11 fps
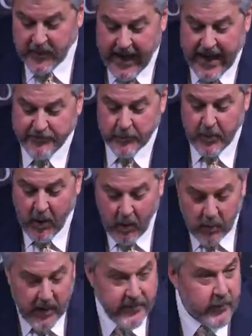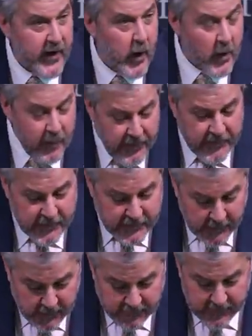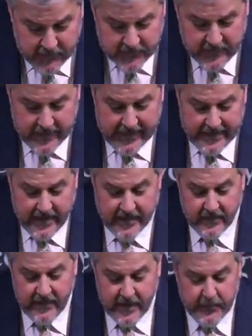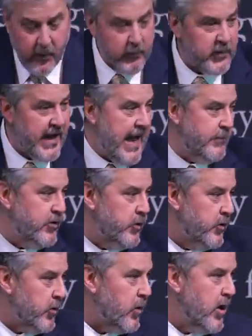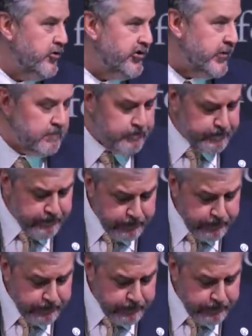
is a natural hole under the earth's surface that develops over time due to erosion.